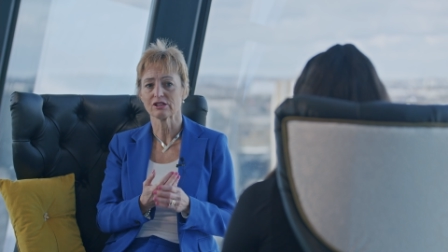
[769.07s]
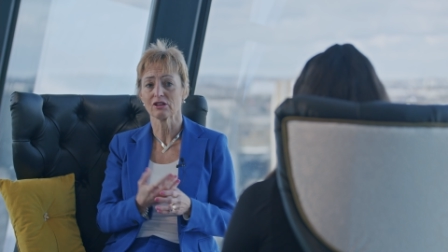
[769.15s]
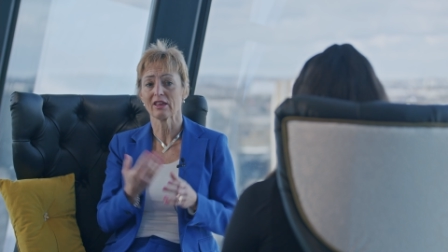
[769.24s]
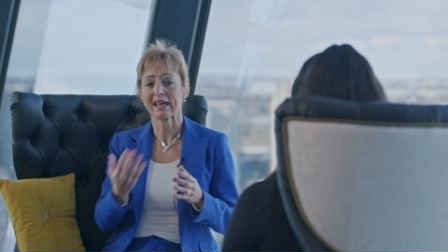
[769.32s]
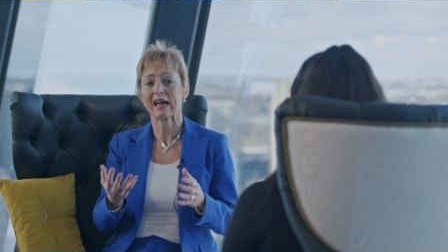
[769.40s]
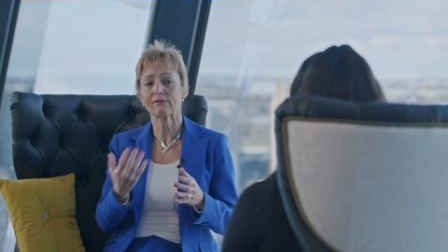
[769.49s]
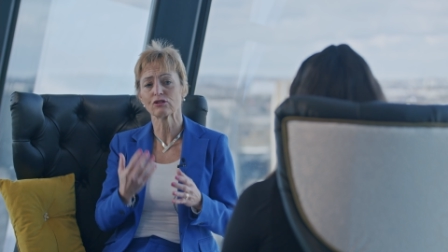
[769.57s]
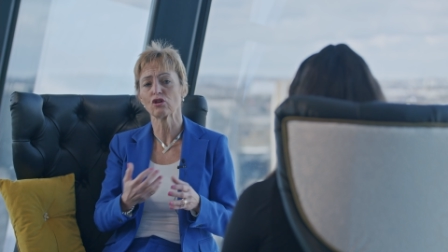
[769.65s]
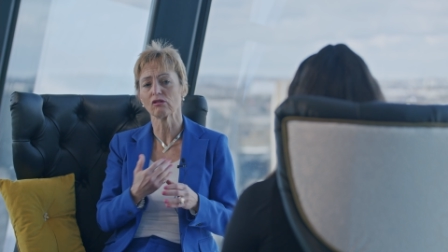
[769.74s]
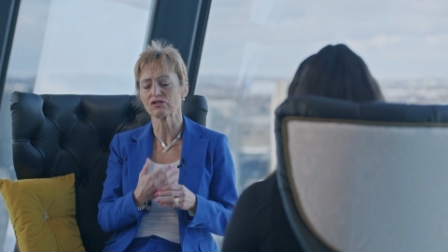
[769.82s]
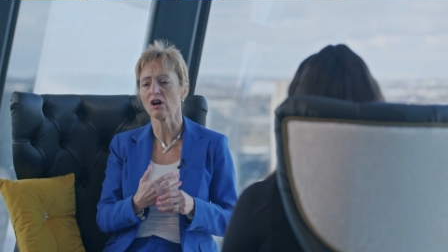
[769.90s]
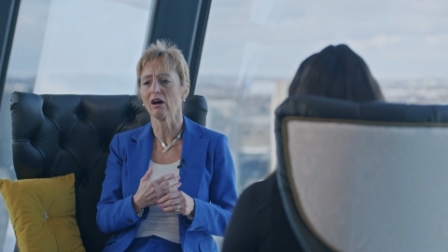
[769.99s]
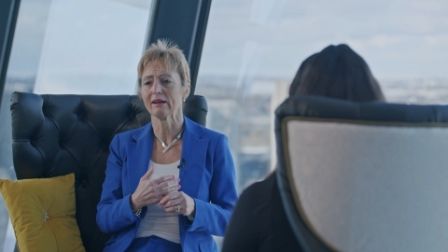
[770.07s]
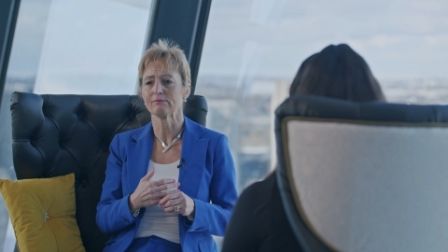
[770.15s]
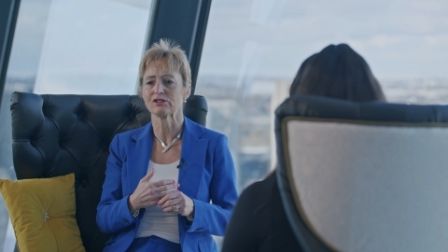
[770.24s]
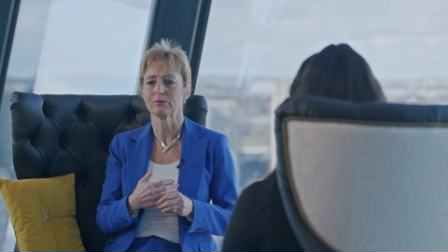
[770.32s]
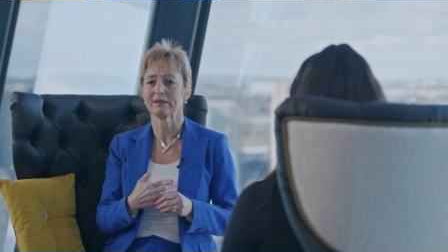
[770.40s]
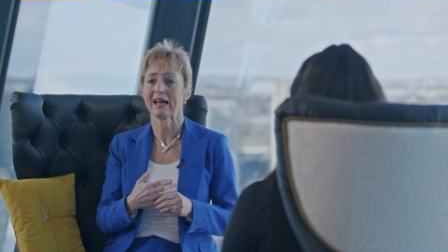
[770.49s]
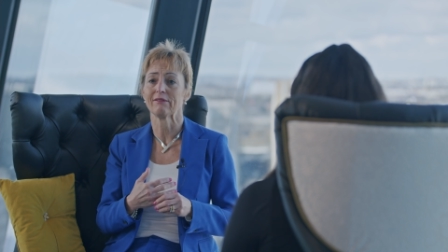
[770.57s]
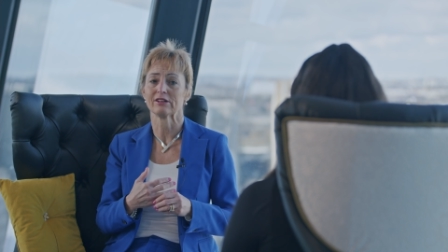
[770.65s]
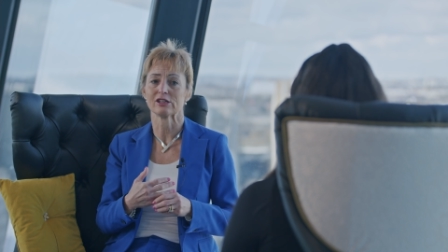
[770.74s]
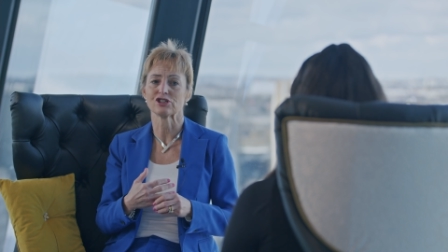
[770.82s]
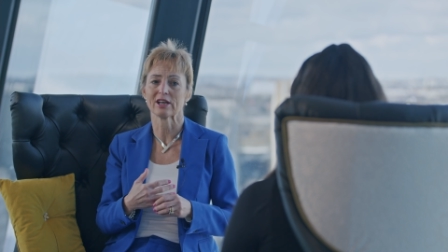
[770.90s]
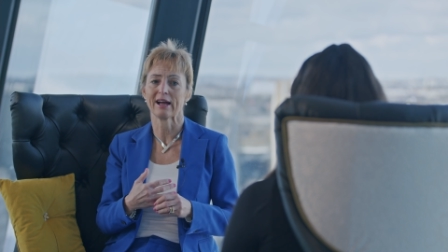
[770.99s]
so they haven't got time to be
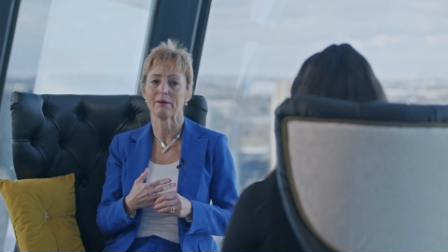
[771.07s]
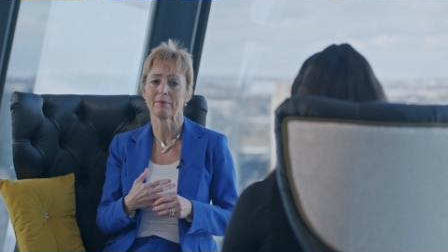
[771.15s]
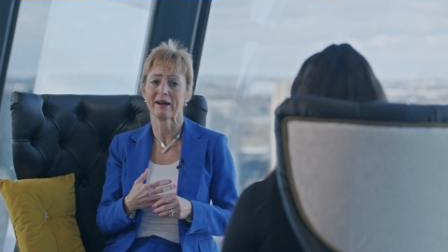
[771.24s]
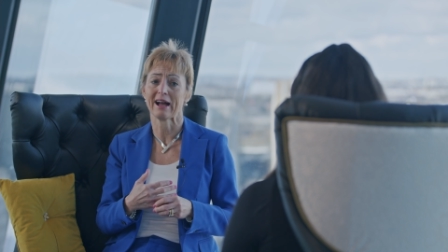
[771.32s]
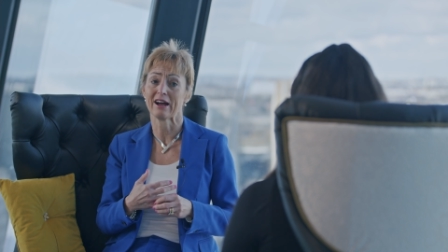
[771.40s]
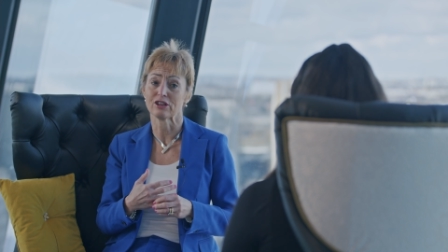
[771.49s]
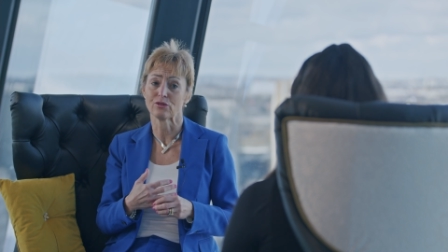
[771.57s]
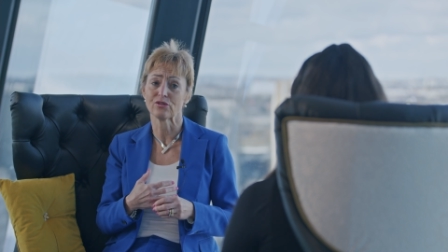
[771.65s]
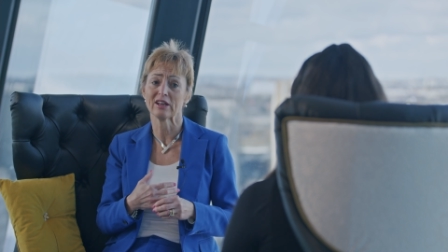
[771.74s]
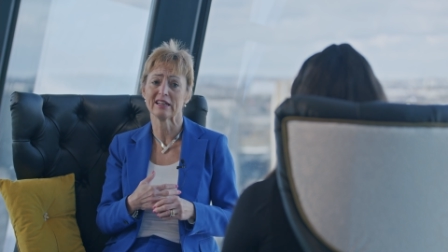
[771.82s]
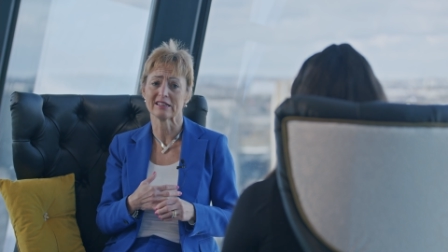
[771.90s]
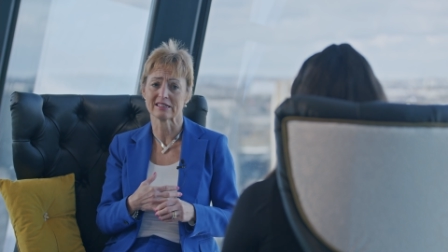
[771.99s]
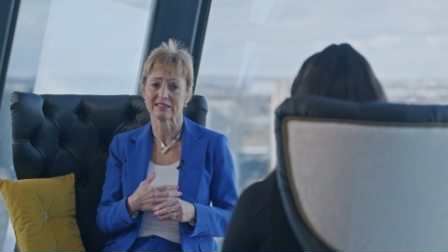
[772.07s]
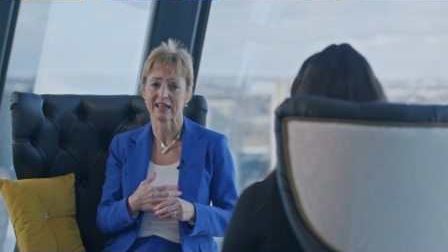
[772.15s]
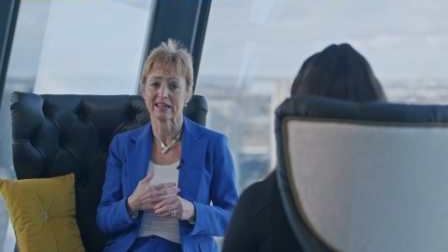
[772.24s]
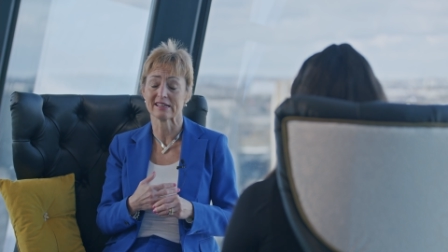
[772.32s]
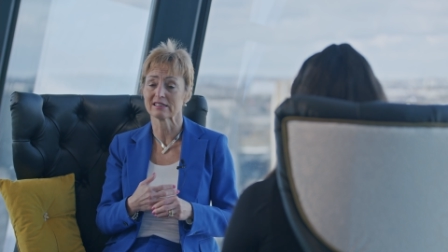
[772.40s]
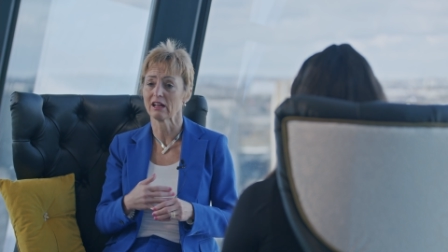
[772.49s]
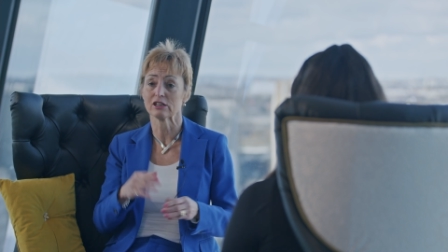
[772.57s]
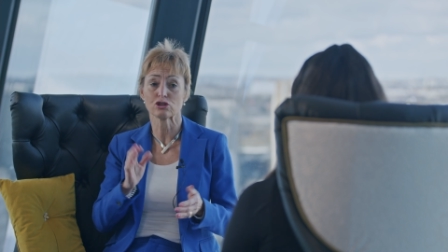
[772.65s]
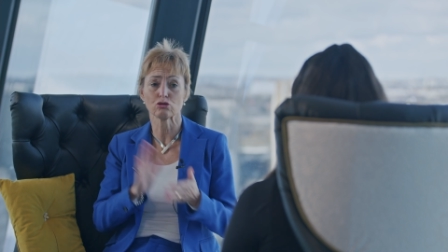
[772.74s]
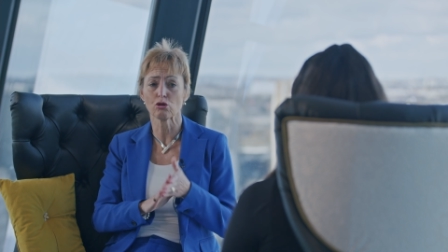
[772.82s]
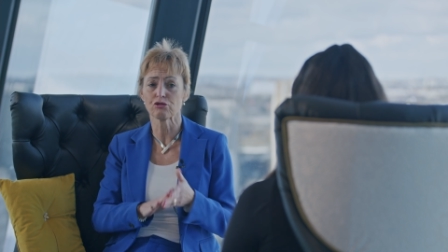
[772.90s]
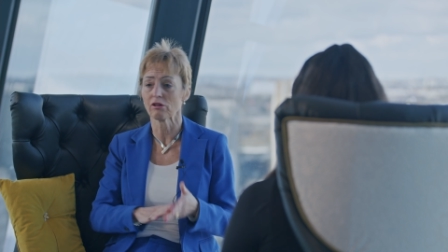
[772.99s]
having a chat about how you're feeling today it's like sore